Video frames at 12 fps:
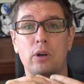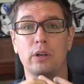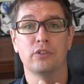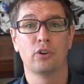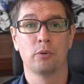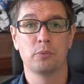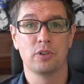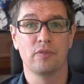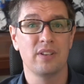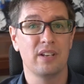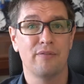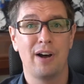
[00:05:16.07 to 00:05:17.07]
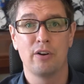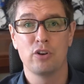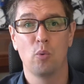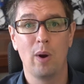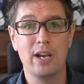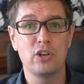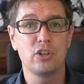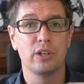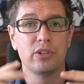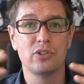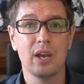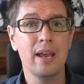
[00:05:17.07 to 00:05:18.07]
in terms of the
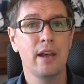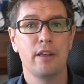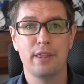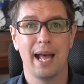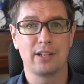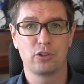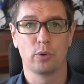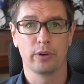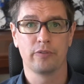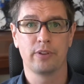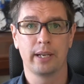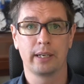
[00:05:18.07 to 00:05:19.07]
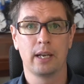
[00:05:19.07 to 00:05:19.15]
evaluations, that sort of thing.